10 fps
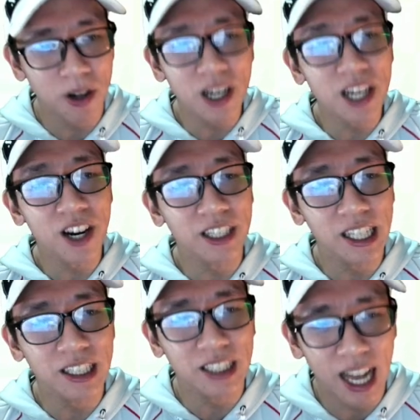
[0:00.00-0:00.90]
Earlier I
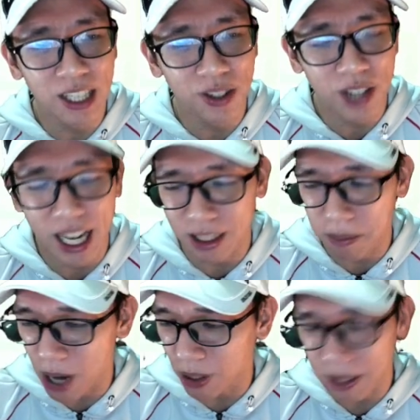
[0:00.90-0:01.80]
did tell you guys
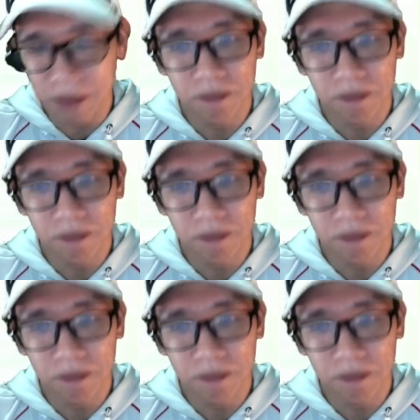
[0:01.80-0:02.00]
about